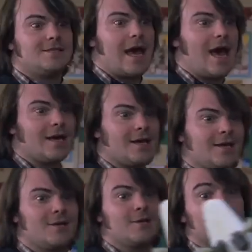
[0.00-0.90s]
Zach,
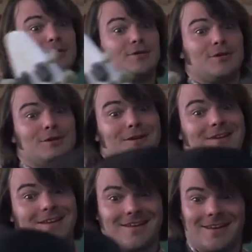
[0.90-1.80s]
dude.
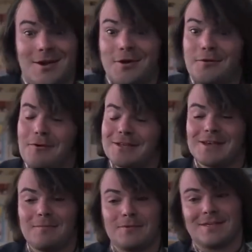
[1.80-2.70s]
What's
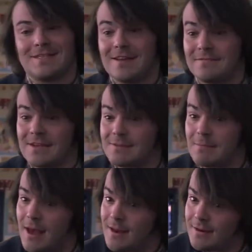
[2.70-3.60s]
up with the stiffness,
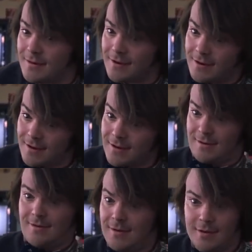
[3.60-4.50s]
man? You're
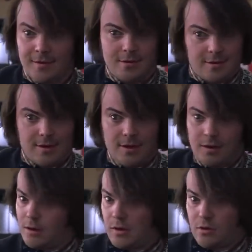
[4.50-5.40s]
looking
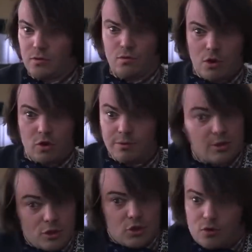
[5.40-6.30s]
little
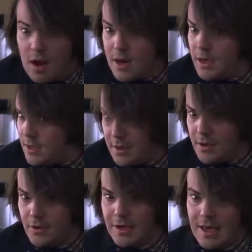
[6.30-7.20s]
robotronic,
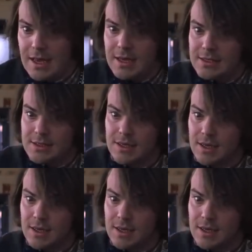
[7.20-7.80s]
okay? Let's